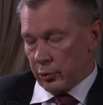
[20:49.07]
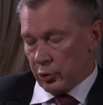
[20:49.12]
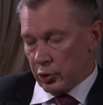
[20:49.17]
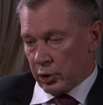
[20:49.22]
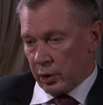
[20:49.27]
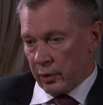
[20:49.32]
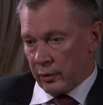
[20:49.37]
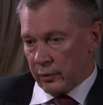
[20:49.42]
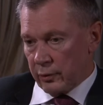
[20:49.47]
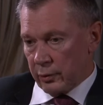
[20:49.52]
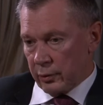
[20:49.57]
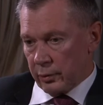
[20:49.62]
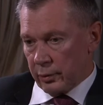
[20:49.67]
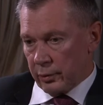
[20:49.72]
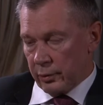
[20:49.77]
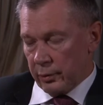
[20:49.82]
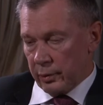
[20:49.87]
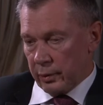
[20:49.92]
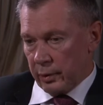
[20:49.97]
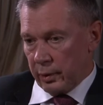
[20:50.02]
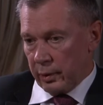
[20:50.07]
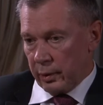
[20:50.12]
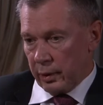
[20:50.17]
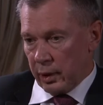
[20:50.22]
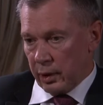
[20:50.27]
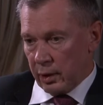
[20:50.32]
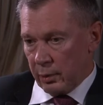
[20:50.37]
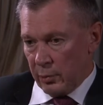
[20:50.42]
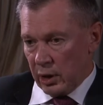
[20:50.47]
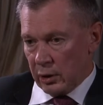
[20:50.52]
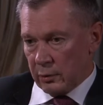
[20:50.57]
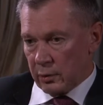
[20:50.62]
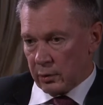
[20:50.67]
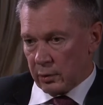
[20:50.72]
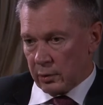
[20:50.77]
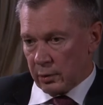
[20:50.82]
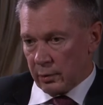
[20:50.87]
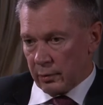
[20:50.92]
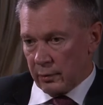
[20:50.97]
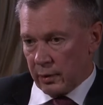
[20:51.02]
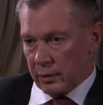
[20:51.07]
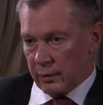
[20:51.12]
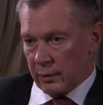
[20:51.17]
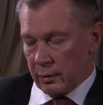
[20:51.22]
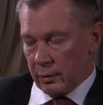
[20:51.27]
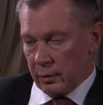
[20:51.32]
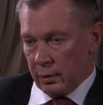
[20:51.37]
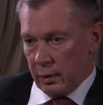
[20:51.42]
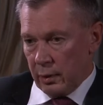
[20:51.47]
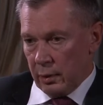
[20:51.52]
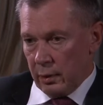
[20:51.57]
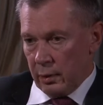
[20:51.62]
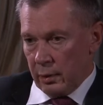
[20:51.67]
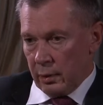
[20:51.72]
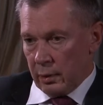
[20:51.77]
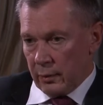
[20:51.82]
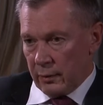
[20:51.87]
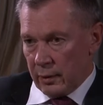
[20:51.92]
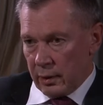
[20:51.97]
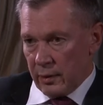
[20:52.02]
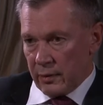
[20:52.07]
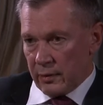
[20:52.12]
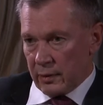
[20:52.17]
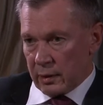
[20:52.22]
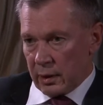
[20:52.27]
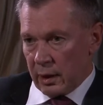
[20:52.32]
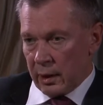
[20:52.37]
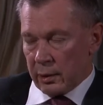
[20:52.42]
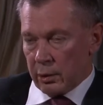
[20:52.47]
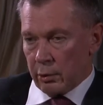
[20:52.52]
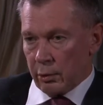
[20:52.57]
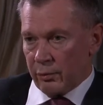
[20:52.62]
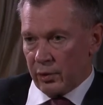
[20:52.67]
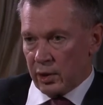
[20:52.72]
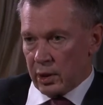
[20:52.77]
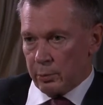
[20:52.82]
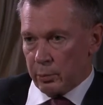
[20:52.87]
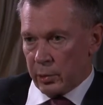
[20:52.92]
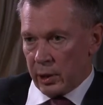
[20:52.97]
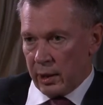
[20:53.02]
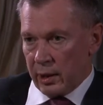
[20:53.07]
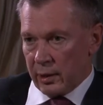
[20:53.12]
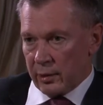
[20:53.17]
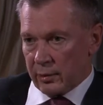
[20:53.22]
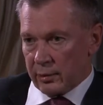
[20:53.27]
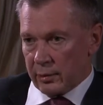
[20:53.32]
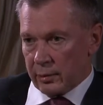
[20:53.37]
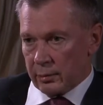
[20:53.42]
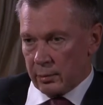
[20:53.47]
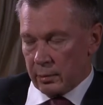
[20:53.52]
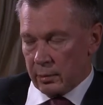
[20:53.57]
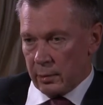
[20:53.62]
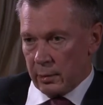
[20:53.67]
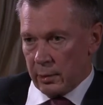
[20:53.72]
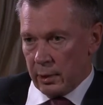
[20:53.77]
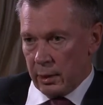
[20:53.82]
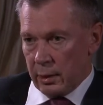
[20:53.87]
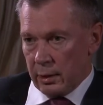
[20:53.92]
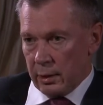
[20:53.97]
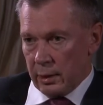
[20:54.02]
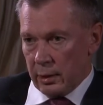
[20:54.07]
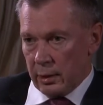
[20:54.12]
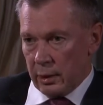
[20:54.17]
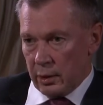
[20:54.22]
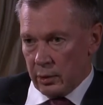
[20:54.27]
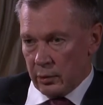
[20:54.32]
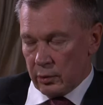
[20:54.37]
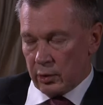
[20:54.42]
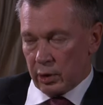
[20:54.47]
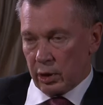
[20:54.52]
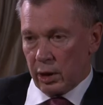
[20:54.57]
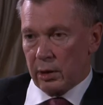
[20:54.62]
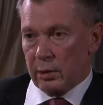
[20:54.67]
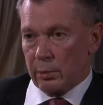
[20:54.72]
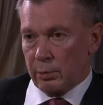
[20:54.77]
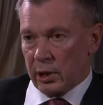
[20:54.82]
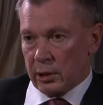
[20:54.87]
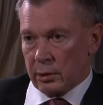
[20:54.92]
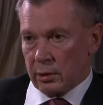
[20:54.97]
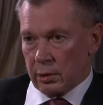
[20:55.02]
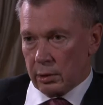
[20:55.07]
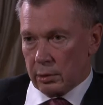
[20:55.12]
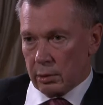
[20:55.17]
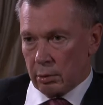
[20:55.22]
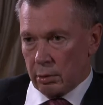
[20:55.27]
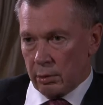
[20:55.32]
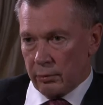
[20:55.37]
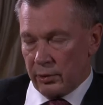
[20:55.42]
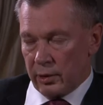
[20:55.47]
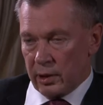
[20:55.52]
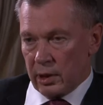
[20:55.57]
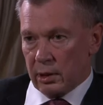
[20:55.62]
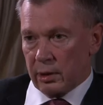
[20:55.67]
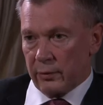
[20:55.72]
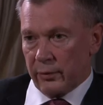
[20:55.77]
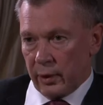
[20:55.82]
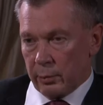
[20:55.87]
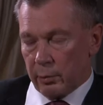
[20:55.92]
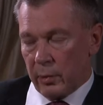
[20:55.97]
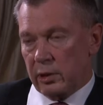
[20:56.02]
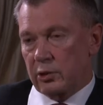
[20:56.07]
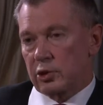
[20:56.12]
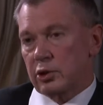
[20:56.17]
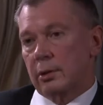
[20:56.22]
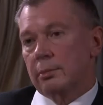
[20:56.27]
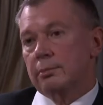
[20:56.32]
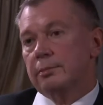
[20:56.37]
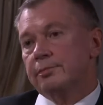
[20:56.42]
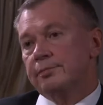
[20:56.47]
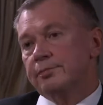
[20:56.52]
Just admitted that there is kind of surprise in treatment of the information.